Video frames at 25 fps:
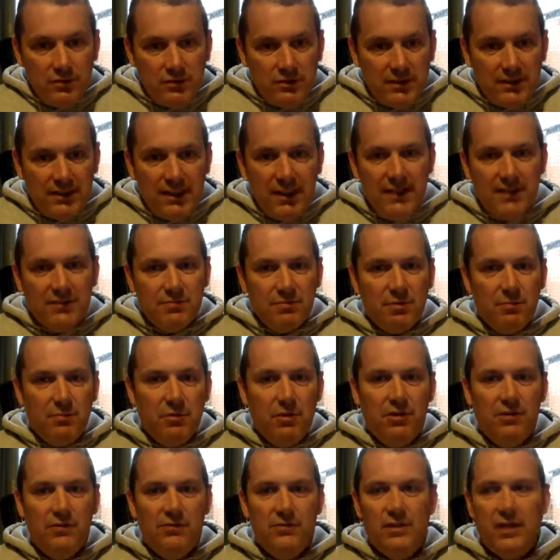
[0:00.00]
today's my
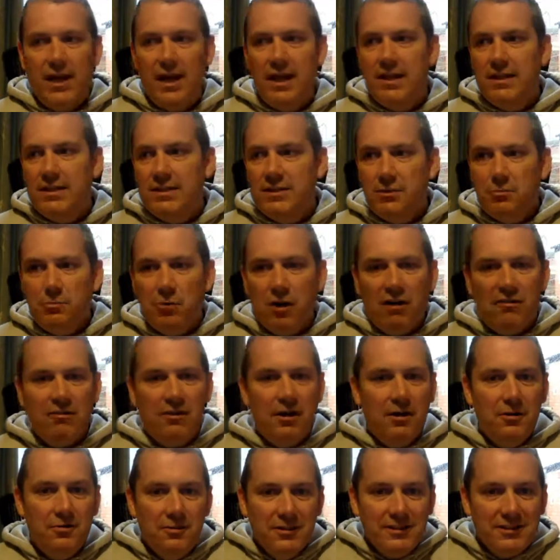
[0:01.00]
birthday.
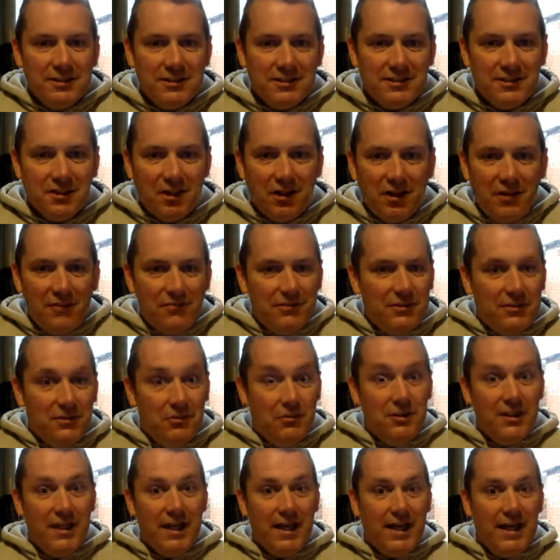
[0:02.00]
Tomorrow is the start of a new
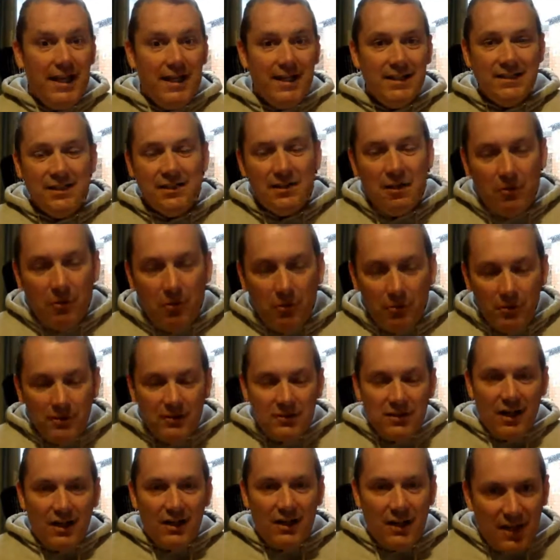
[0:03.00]
year.
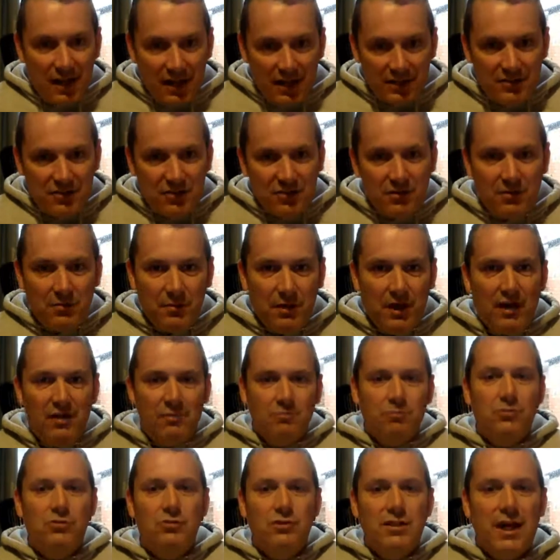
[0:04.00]
Almost like I talk about
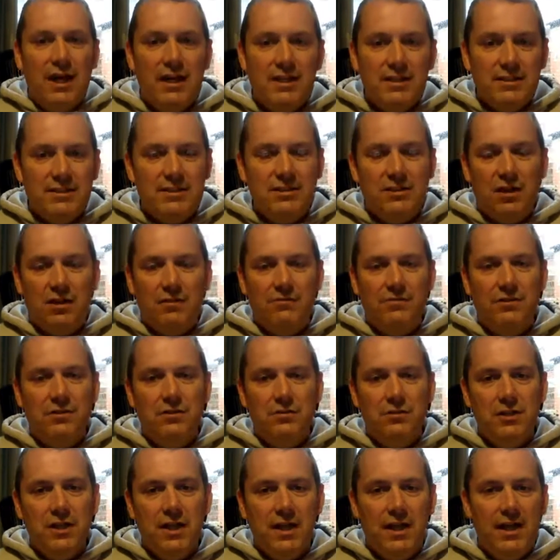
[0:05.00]
on Monday, it's the start of a new
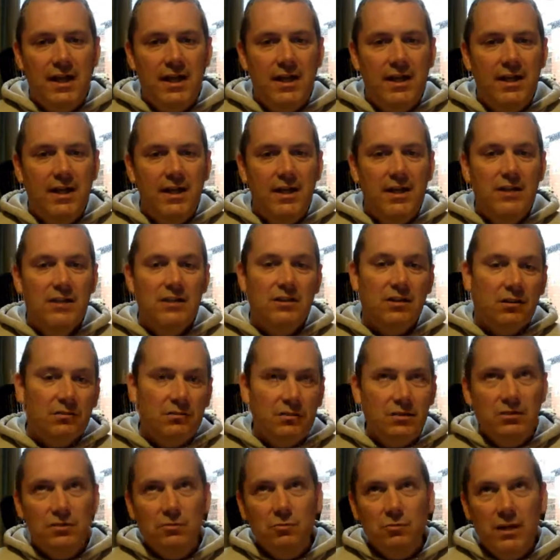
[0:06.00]
year, start
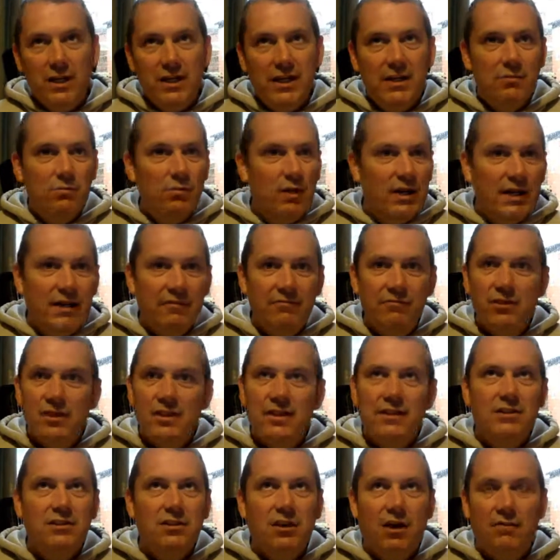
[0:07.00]
of a new week, whenever
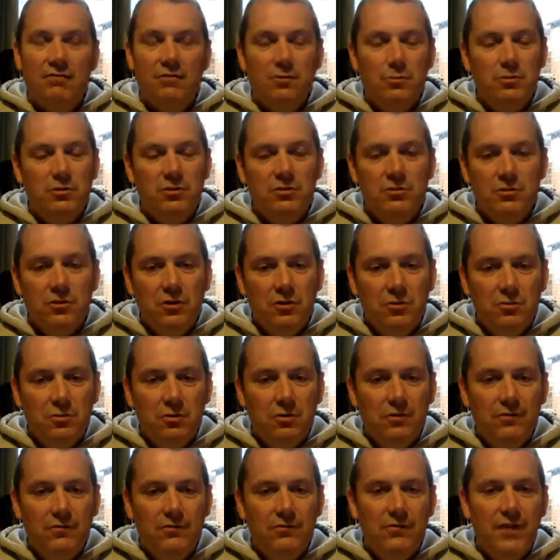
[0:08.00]
it is, start of a new
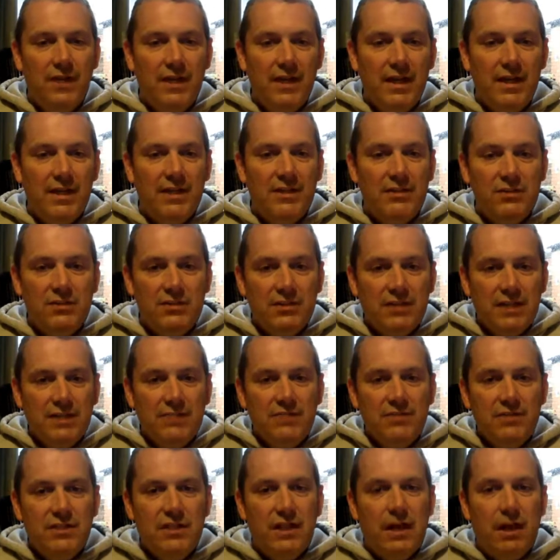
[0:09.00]
month. It just
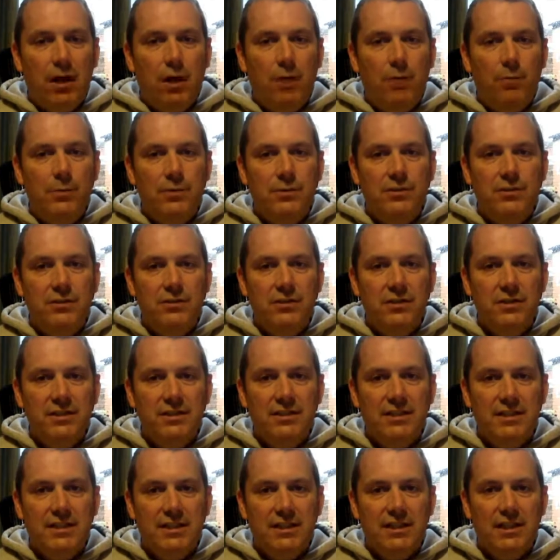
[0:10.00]
gives you that
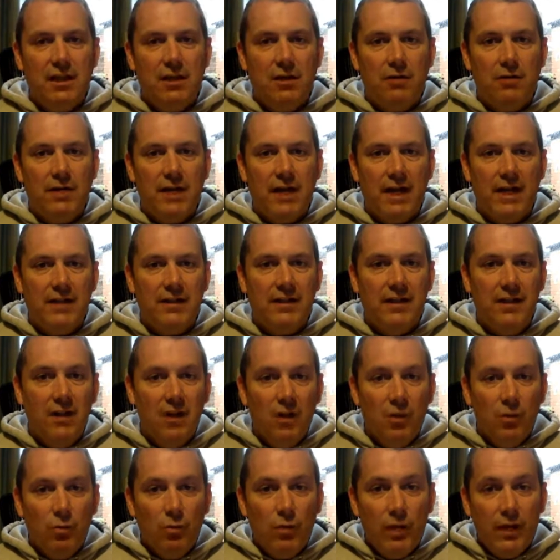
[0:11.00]
opportunity to go again.
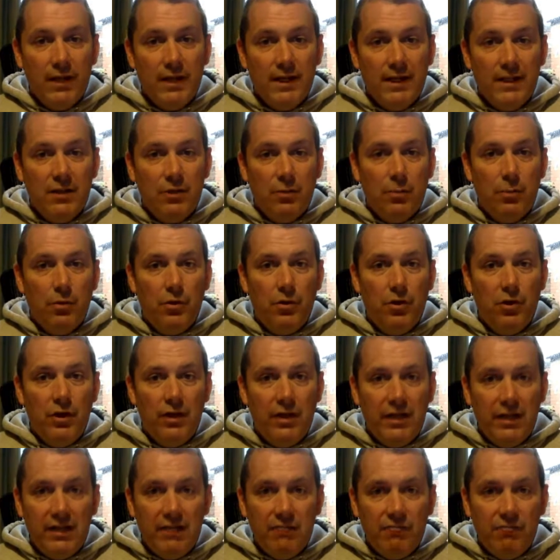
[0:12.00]
Waking up
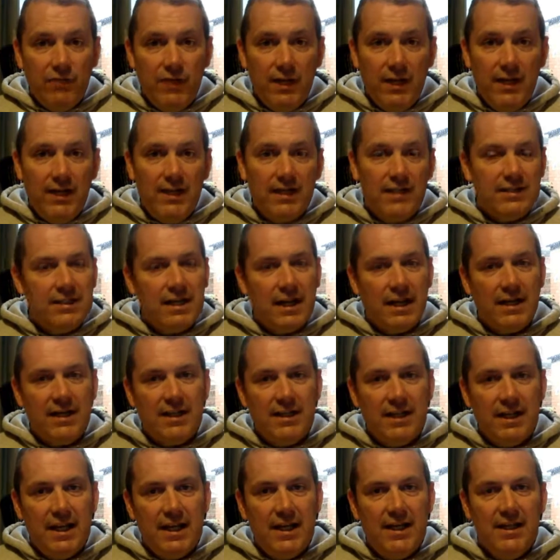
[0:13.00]
early and really
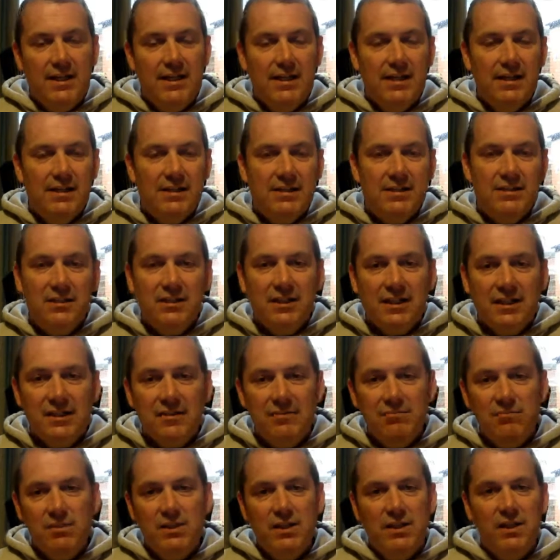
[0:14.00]
attacking it is going to
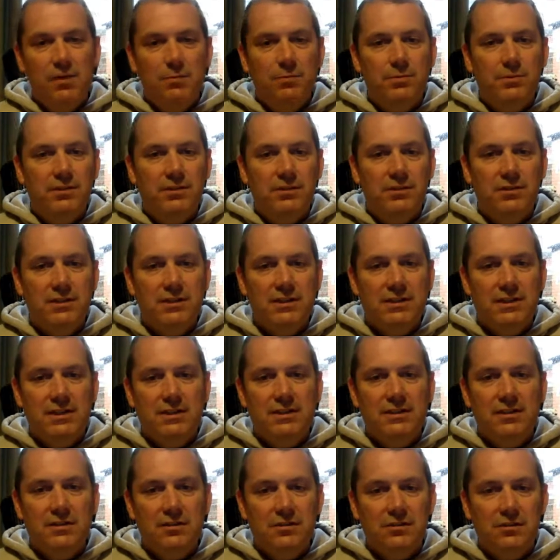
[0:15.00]
give me the opportunity
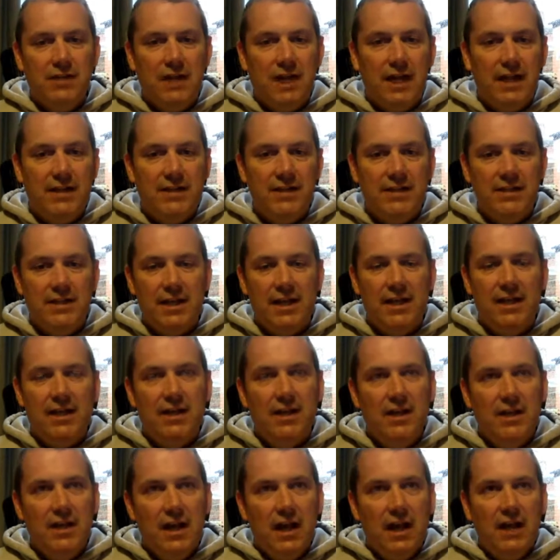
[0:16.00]
to do that, isn't it?
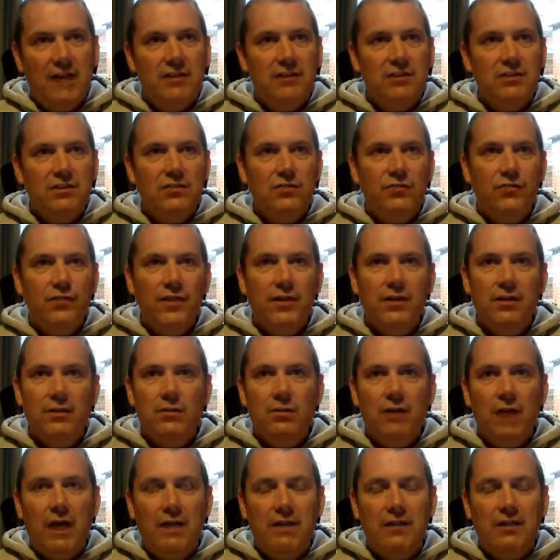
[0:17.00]
And I just
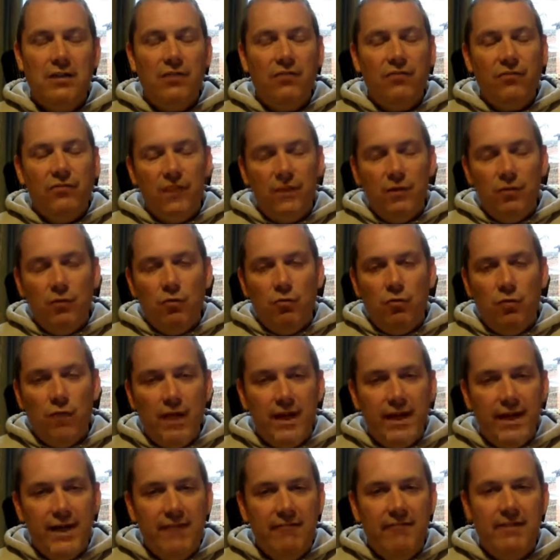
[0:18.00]
feel
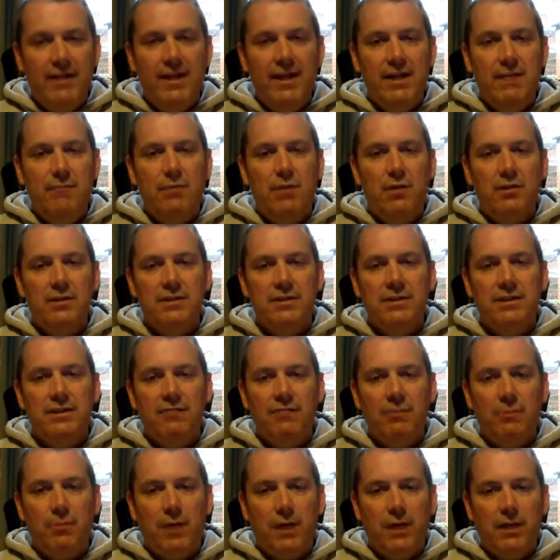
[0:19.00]
really, really
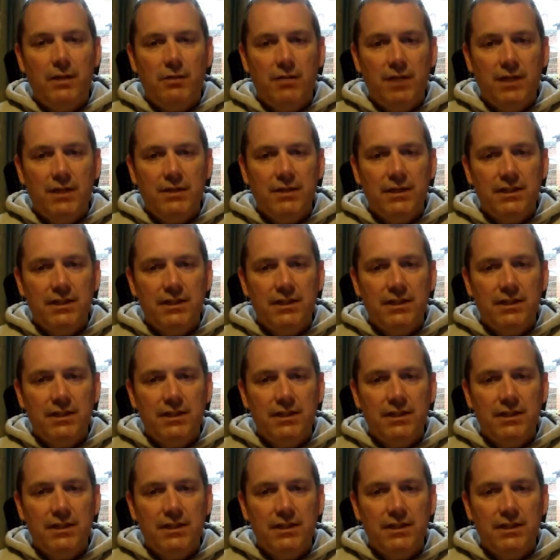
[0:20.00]
positive about the way